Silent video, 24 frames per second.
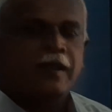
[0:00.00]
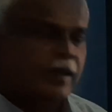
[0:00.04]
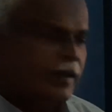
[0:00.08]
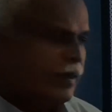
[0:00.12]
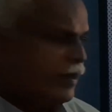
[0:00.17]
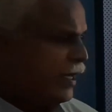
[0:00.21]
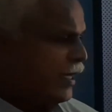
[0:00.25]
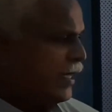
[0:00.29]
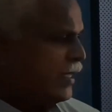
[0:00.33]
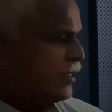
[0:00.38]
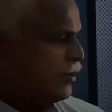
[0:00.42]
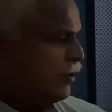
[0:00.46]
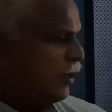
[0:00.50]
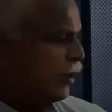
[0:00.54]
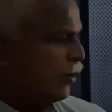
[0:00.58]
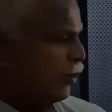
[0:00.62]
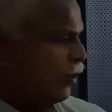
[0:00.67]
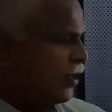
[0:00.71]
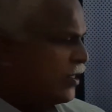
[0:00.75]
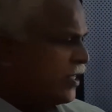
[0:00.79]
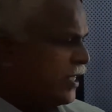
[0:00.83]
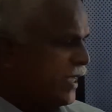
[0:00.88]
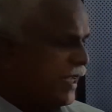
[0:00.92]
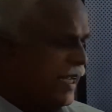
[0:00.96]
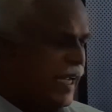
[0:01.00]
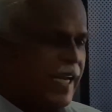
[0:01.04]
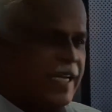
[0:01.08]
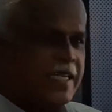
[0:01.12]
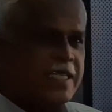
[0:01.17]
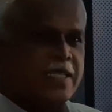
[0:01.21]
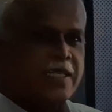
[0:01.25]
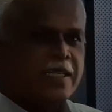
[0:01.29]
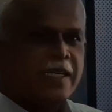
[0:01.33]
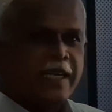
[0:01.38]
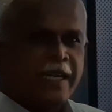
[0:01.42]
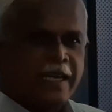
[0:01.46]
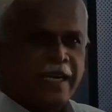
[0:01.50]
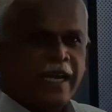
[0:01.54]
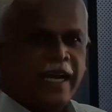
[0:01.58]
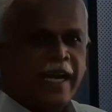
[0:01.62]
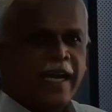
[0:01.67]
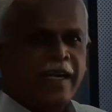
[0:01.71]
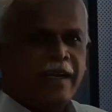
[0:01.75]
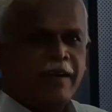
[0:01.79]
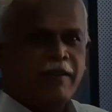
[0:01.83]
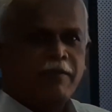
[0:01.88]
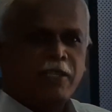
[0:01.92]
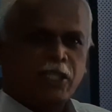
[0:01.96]
that is your closing cash in
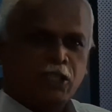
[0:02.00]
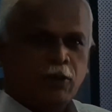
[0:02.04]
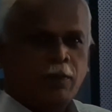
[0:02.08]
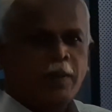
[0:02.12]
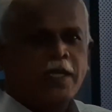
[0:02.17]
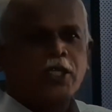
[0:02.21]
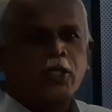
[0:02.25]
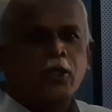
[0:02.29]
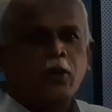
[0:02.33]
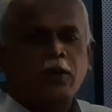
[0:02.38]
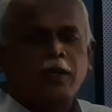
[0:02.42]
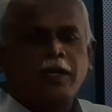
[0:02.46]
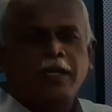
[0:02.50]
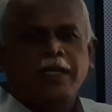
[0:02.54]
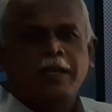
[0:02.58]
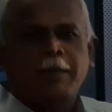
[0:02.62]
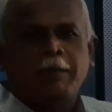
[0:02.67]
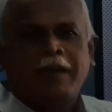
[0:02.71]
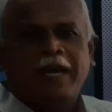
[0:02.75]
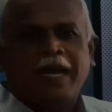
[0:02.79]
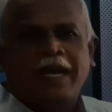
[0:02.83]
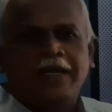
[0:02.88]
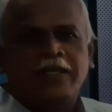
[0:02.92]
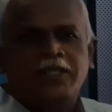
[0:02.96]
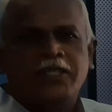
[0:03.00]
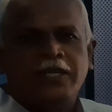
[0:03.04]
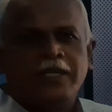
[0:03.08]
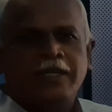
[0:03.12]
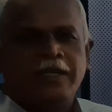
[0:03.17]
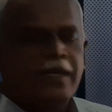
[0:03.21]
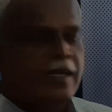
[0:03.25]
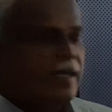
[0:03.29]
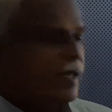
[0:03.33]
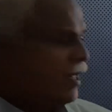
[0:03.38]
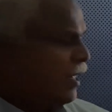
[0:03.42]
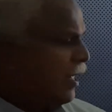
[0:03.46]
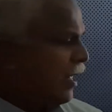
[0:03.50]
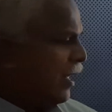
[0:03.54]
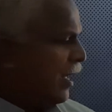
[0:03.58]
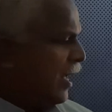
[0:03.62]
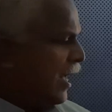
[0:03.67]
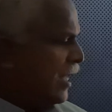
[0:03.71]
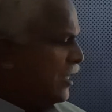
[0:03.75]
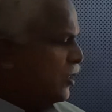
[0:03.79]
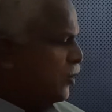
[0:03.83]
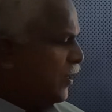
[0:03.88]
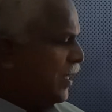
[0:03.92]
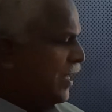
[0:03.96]
hand, which will be shown in the balance sheet,
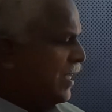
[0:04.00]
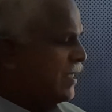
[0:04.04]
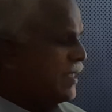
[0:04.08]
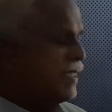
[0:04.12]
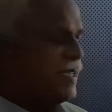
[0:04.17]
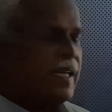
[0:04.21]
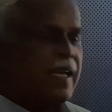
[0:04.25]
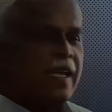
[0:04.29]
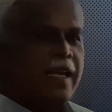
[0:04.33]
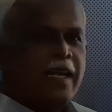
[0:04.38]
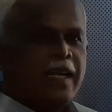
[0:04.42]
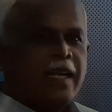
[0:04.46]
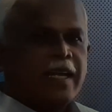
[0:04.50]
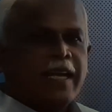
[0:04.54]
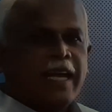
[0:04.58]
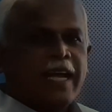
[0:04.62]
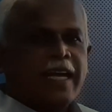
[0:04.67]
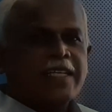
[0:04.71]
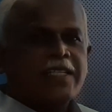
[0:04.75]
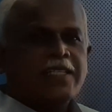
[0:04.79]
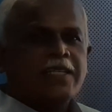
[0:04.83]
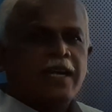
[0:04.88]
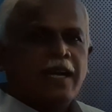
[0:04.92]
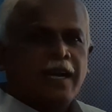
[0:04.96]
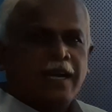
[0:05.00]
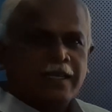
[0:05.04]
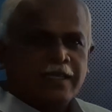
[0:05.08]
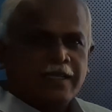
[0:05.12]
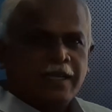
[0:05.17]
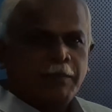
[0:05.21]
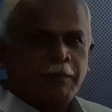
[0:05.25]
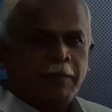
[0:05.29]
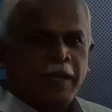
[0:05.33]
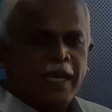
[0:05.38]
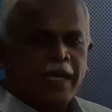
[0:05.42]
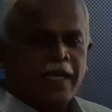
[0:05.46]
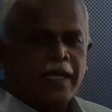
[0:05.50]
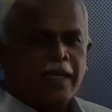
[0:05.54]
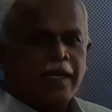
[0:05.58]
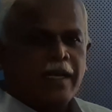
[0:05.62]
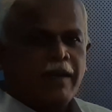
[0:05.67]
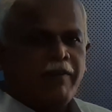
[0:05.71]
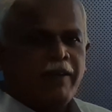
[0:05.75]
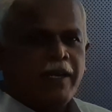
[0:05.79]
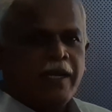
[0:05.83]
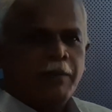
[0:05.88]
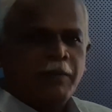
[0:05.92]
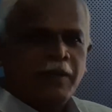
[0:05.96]
as well as cash at the bank
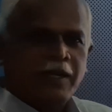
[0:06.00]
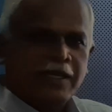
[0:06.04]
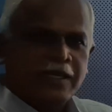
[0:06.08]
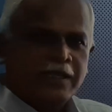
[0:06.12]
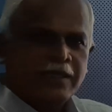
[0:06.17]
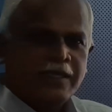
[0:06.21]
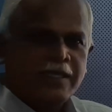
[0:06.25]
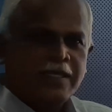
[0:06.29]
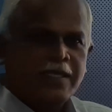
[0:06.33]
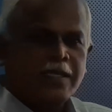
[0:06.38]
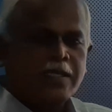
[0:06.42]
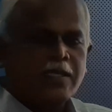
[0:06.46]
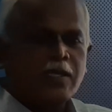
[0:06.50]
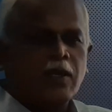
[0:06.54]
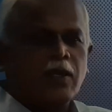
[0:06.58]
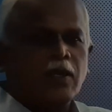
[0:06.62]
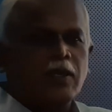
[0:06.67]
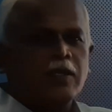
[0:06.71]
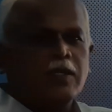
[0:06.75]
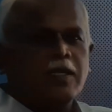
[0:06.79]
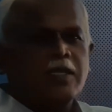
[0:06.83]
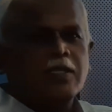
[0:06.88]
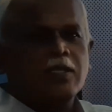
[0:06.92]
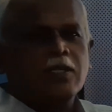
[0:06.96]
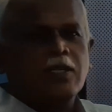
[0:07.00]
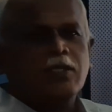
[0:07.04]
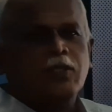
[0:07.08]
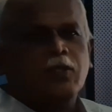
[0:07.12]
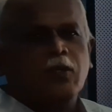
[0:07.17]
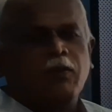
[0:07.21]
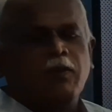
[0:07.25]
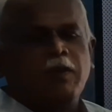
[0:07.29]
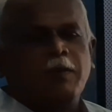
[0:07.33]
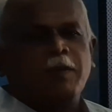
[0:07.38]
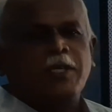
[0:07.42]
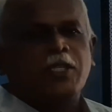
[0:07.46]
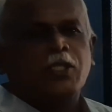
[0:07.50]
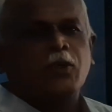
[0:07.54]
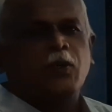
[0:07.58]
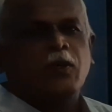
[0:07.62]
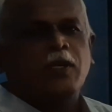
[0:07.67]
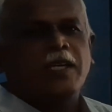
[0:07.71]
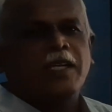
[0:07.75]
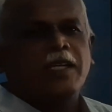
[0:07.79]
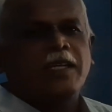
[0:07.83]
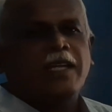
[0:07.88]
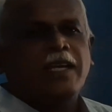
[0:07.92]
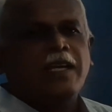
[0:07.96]
available. This also will be
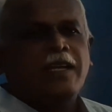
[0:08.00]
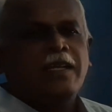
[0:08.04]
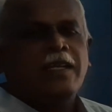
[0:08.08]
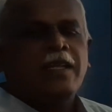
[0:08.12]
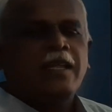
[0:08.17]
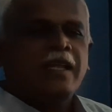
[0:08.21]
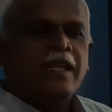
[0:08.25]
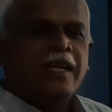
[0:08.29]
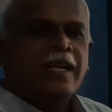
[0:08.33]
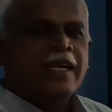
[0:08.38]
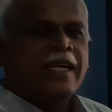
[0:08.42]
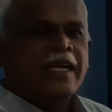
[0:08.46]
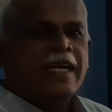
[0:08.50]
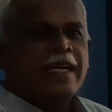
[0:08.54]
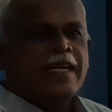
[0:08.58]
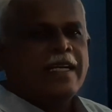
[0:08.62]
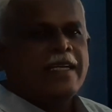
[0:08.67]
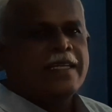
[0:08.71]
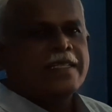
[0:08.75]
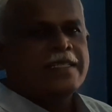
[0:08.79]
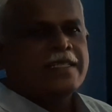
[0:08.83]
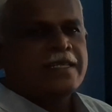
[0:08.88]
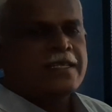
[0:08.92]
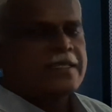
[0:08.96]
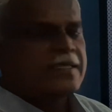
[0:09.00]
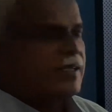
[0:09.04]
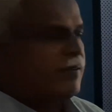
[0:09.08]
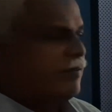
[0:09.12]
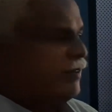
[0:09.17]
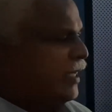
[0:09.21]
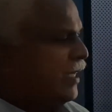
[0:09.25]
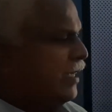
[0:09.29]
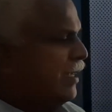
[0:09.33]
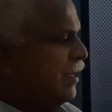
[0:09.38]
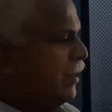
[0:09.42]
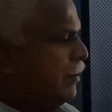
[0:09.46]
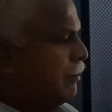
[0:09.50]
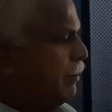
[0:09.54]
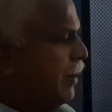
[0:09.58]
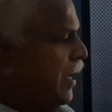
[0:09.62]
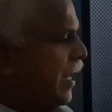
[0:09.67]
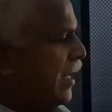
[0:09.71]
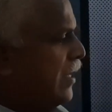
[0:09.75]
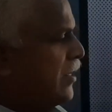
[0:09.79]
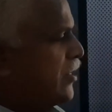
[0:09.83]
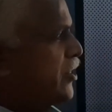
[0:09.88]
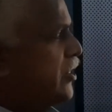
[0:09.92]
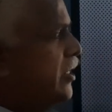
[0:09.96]
shown in the current assets of the
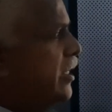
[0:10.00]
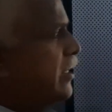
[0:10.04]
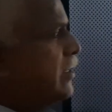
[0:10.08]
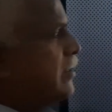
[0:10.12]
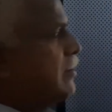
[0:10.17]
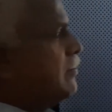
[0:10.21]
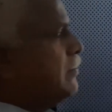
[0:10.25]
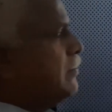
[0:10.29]
balance sheet.